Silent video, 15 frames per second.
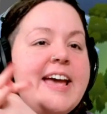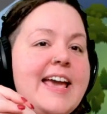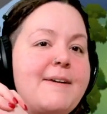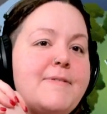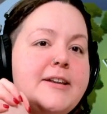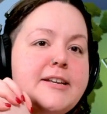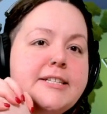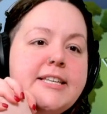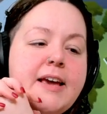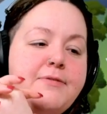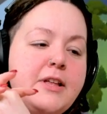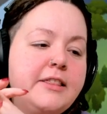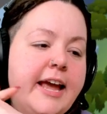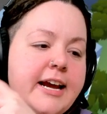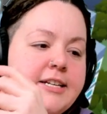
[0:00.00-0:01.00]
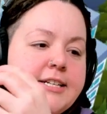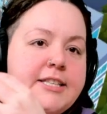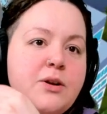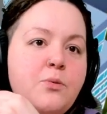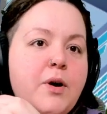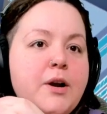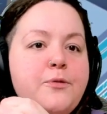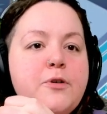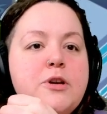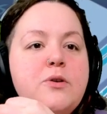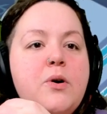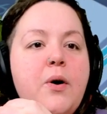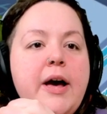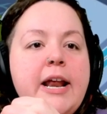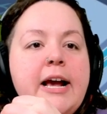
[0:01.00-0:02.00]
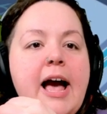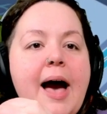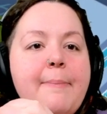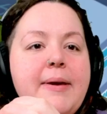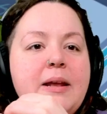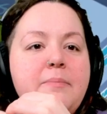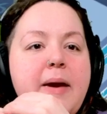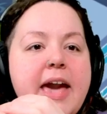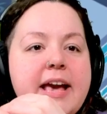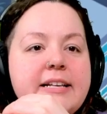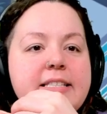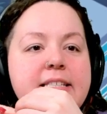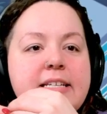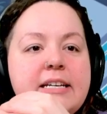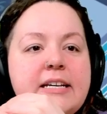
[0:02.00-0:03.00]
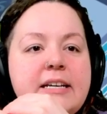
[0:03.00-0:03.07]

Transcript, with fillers: If it does if the link doesn't work for you, go ahead and copy and paste.